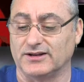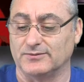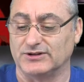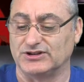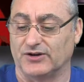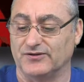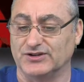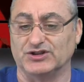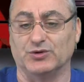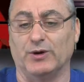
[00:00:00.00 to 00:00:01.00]
himself.
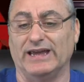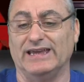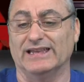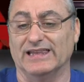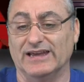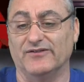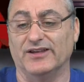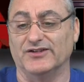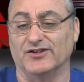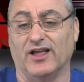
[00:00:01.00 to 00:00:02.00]
This is the way he lived
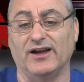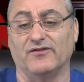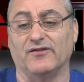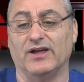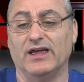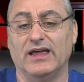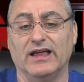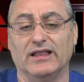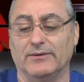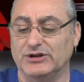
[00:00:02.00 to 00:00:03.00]
his life.
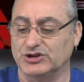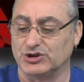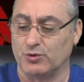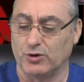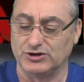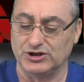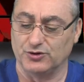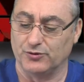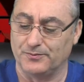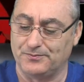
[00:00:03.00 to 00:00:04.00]
Let me just quote to
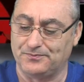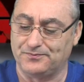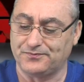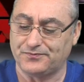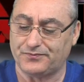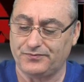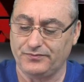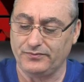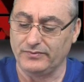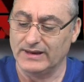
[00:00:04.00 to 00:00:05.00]
you
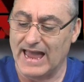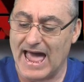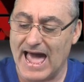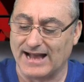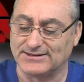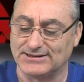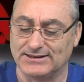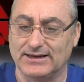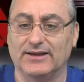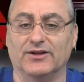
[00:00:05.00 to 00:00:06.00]
Acts,
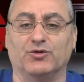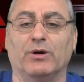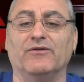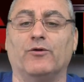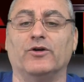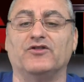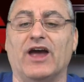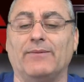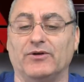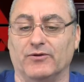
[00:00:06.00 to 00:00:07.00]
the 24th
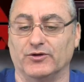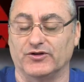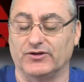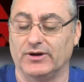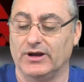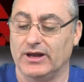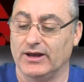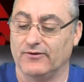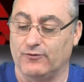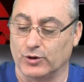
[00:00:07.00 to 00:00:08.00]
chapter, verse
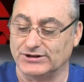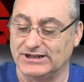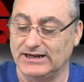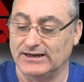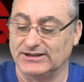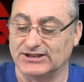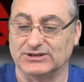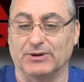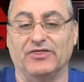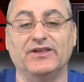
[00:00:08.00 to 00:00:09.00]
14. He says,
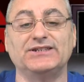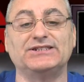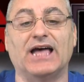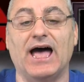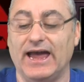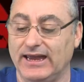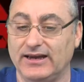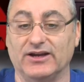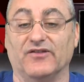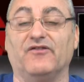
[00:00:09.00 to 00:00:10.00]
but this I
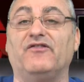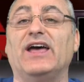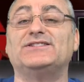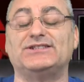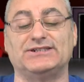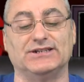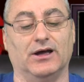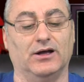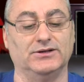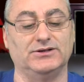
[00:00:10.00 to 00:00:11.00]
confess
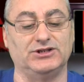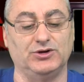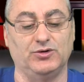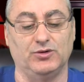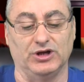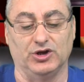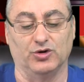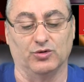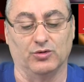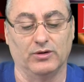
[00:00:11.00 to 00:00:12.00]
unto
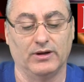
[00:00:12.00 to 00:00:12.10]
you,